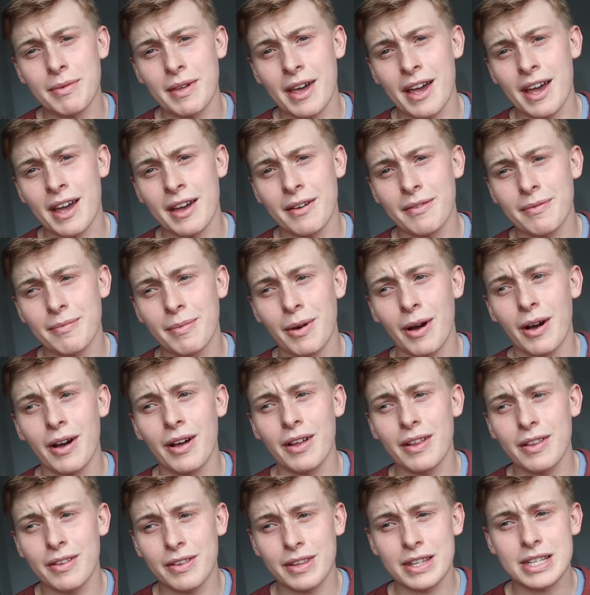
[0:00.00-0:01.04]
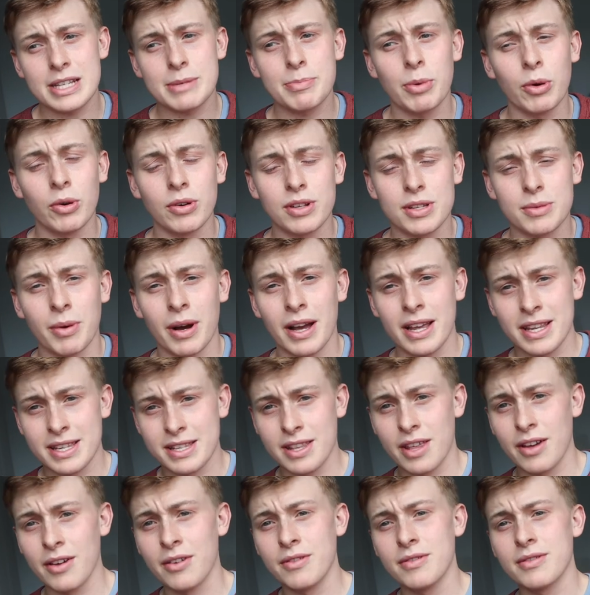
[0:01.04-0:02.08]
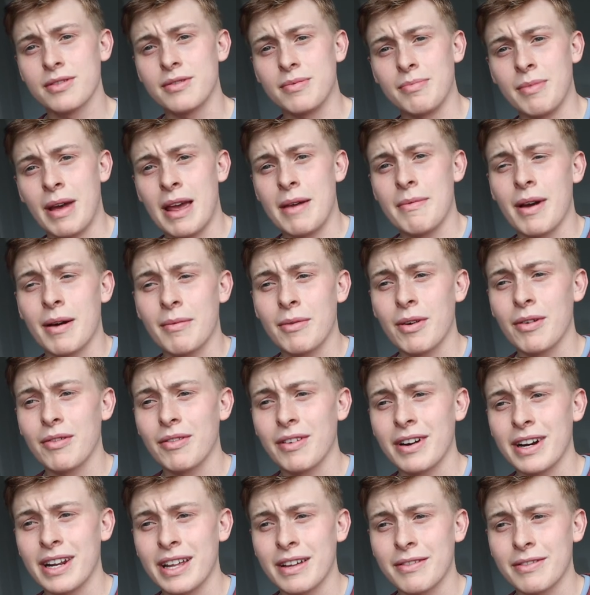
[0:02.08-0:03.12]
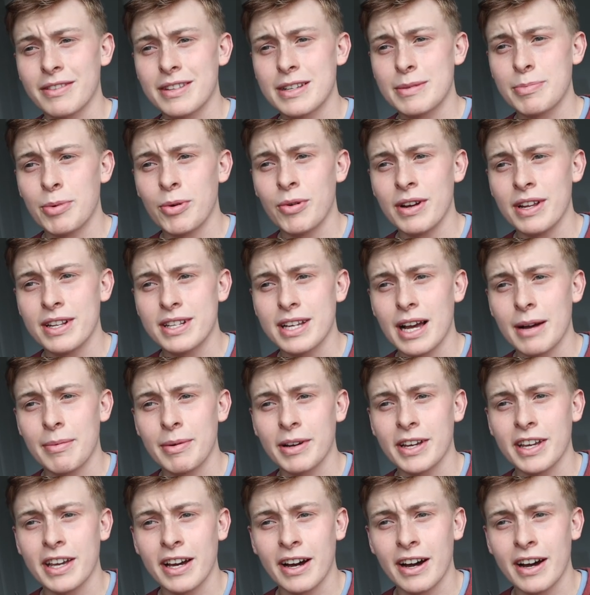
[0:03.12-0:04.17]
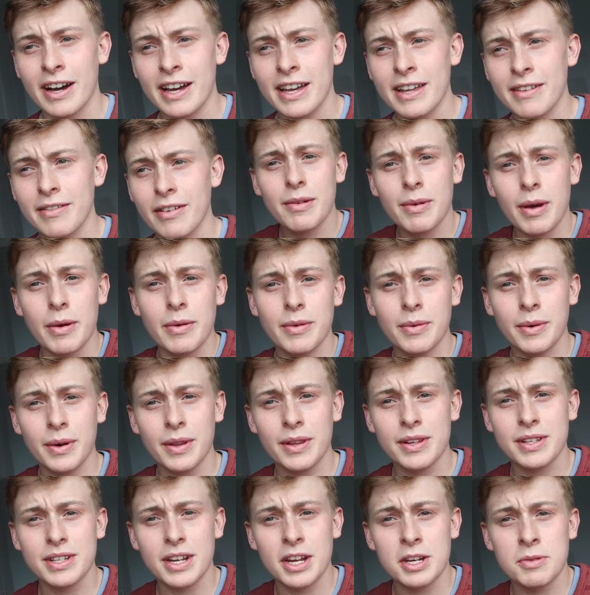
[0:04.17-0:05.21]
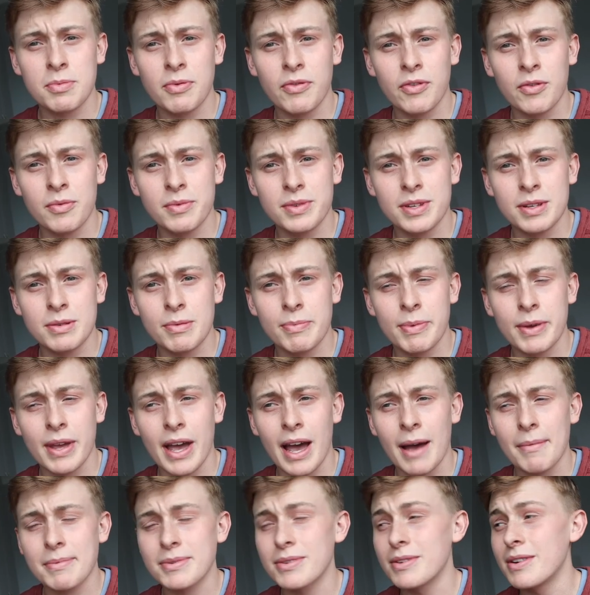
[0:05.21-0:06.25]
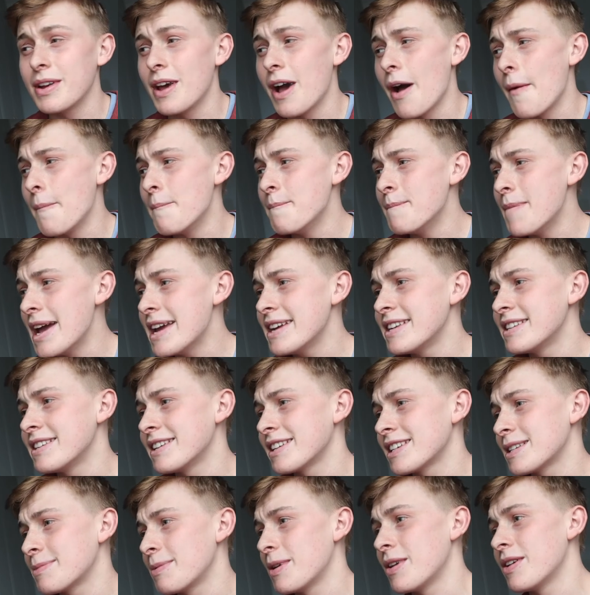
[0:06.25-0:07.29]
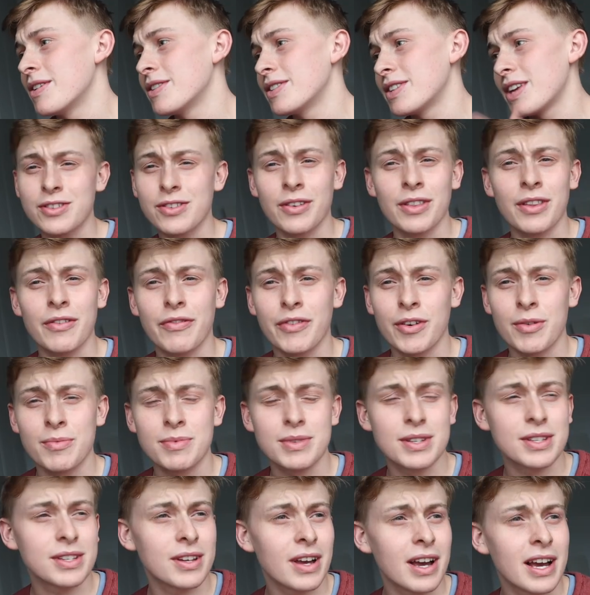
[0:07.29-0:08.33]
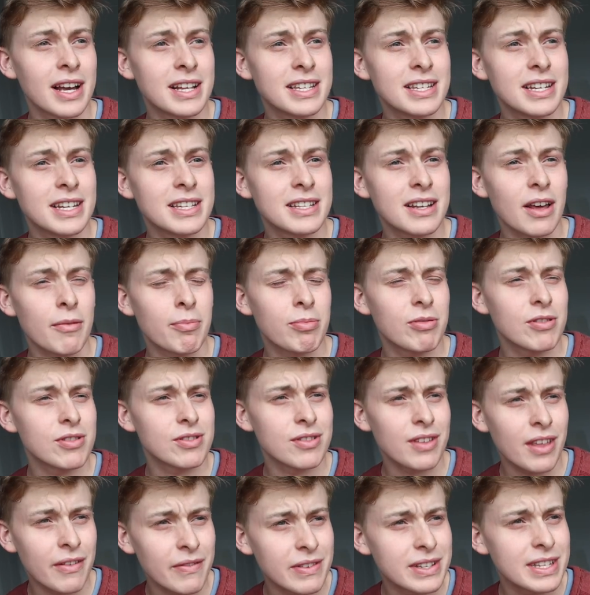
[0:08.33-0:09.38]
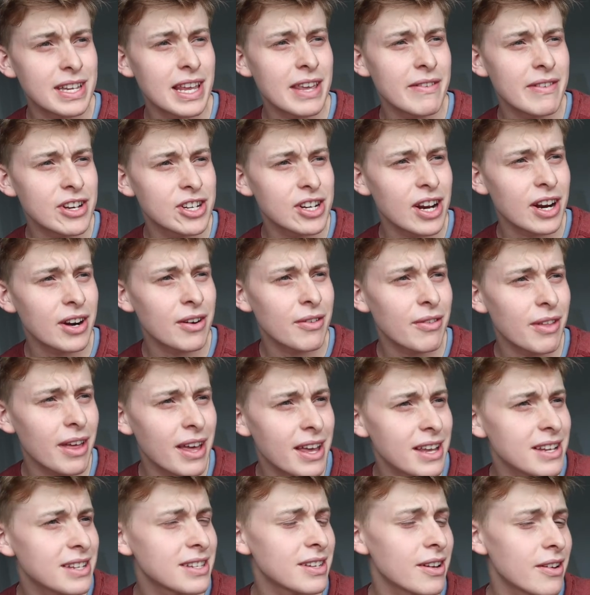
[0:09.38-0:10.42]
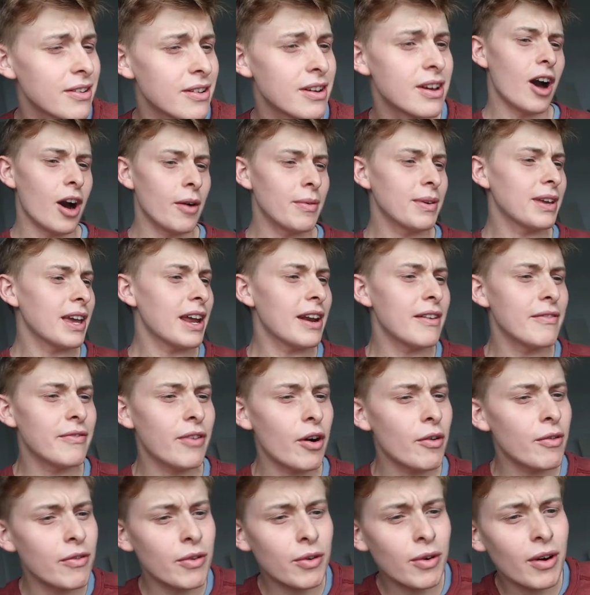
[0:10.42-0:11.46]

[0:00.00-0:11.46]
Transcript: I'm there, but sports wise those maybe I'm not really a sporty type of guy maybe one of the stage performances would be absolutely amazing experience join the film societies I'm pretty sure they have a TV channel there so I would get involved with